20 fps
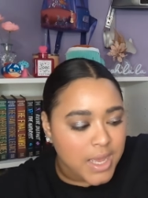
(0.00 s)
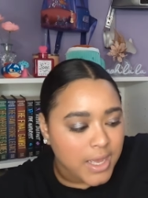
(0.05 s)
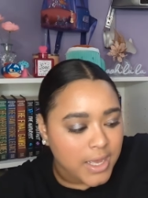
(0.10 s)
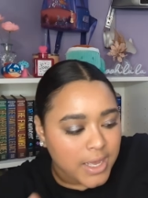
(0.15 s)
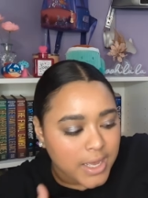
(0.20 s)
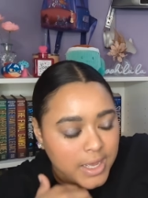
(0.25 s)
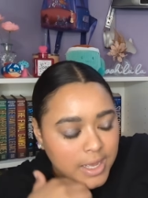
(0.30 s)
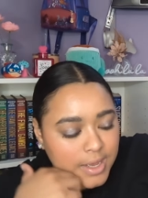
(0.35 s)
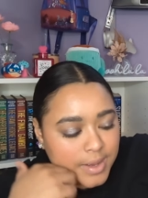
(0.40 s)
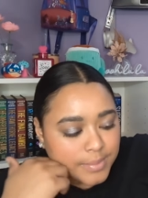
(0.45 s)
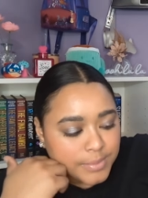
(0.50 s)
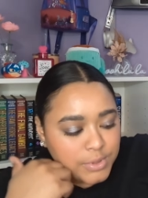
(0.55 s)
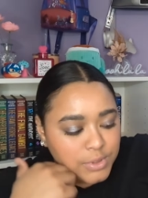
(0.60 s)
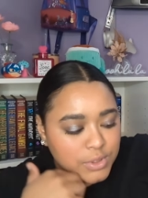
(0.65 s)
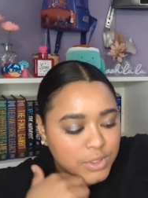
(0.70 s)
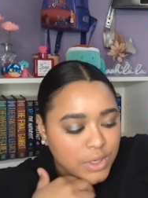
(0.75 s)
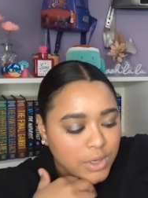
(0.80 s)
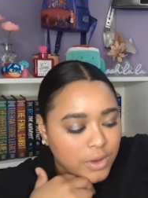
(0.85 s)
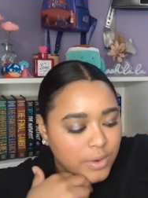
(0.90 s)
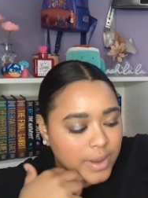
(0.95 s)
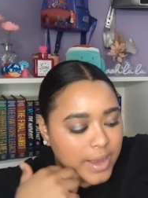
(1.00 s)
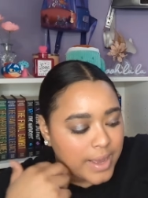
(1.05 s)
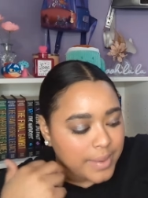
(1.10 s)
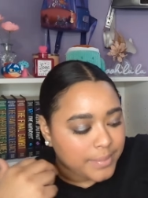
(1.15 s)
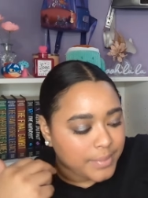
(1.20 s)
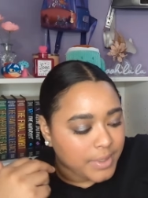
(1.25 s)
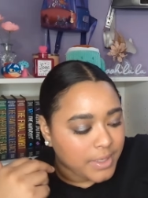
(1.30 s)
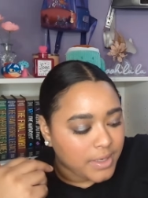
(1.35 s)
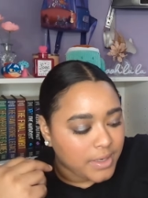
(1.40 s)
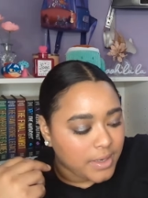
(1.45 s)
Um, so
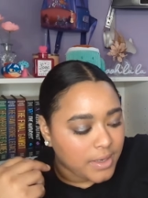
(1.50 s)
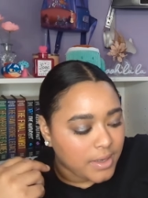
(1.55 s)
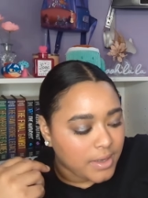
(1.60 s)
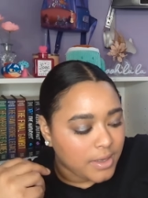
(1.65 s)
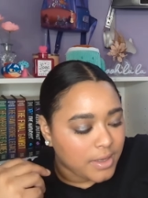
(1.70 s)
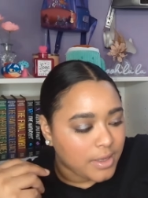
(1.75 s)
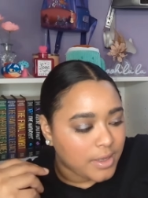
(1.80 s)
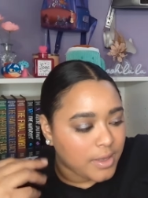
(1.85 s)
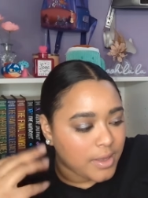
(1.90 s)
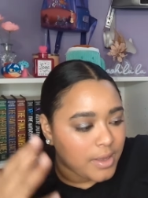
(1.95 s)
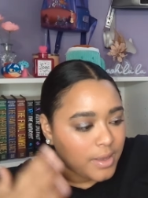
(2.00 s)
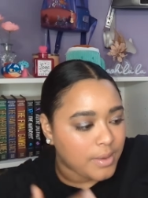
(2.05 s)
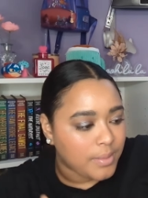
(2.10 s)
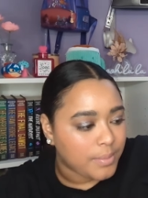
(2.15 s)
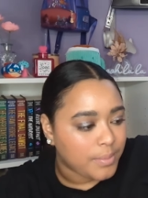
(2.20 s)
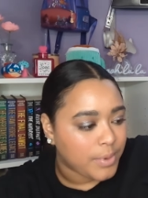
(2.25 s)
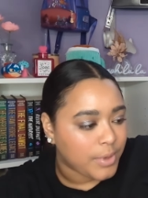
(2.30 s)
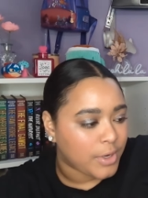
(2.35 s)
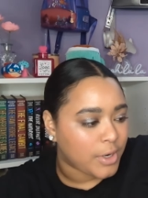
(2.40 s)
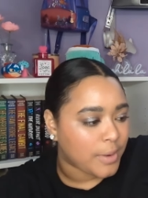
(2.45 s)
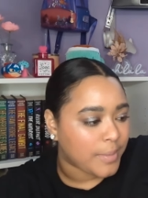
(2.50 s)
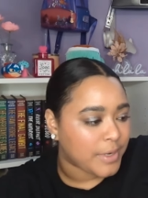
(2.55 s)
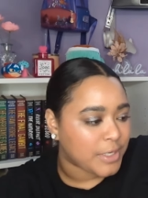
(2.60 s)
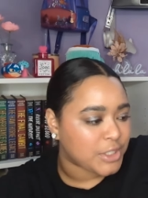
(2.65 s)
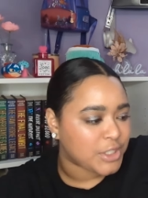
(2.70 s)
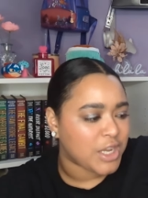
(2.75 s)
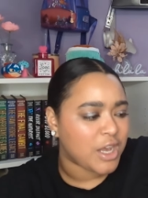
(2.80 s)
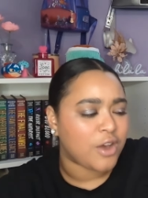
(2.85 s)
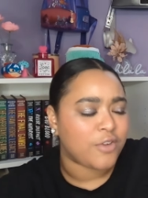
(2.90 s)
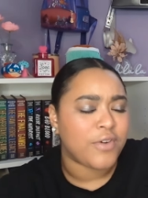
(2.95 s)
I'm gonna put it on my
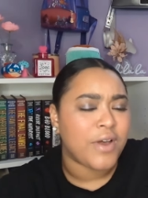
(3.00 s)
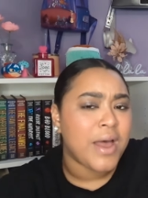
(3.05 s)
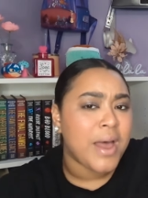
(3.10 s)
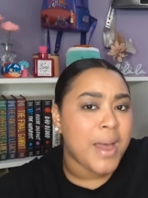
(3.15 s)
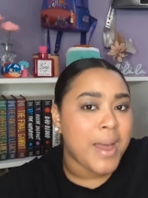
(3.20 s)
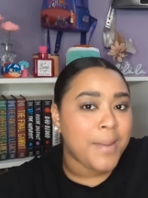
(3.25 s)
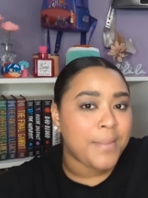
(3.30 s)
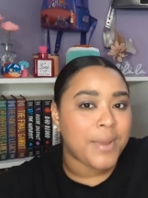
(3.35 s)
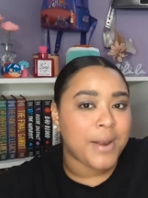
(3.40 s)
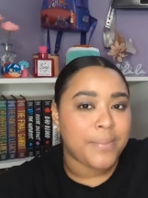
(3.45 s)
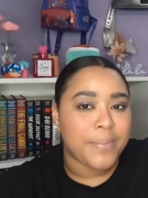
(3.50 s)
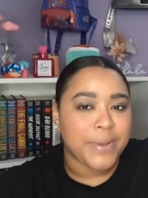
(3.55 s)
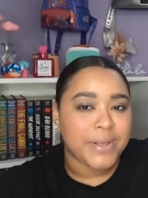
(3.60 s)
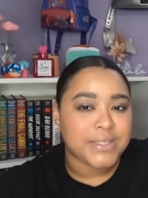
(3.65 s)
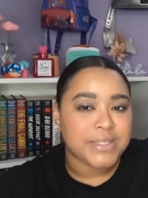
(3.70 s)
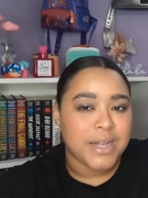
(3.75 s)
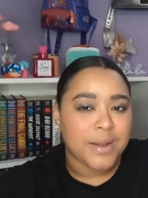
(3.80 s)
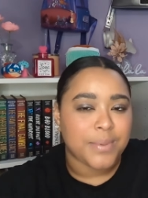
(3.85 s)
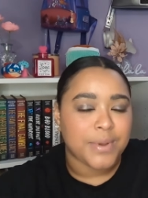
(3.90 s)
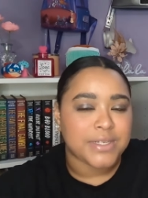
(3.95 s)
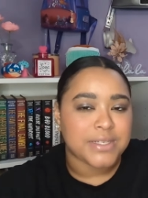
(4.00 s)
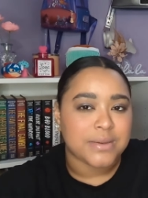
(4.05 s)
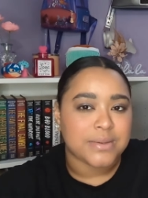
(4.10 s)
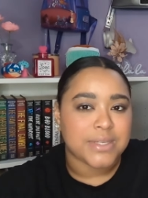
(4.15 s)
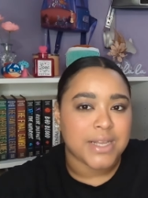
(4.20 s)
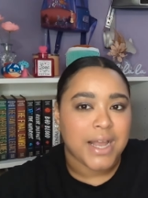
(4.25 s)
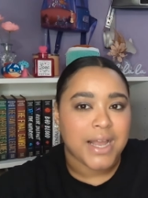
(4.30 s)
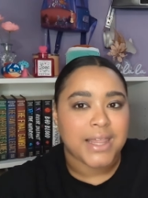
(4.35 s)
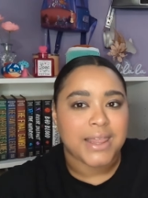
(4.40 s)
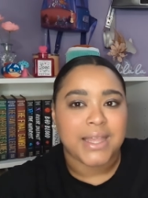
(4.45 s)
shelf, but I picked it up because I was
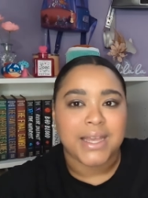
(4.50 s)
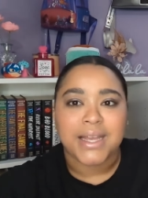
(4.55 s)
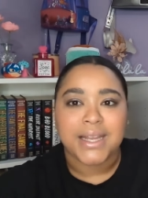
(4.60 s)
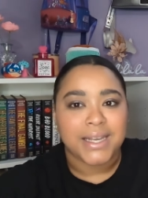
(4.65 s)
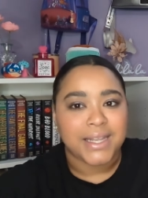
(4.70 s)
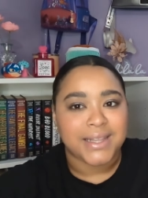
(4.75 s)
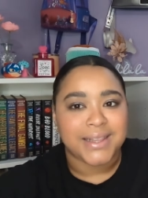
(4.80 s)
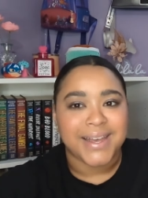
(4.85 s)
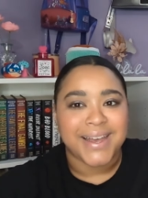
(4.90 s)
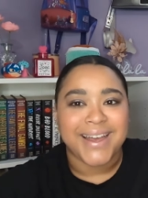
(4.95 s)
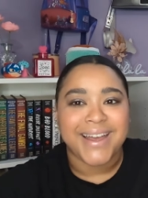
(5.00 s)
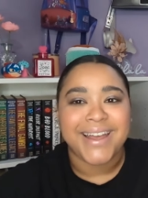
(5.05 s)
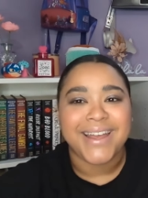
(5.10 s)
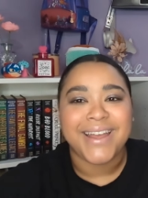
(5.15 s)
like, I think I need that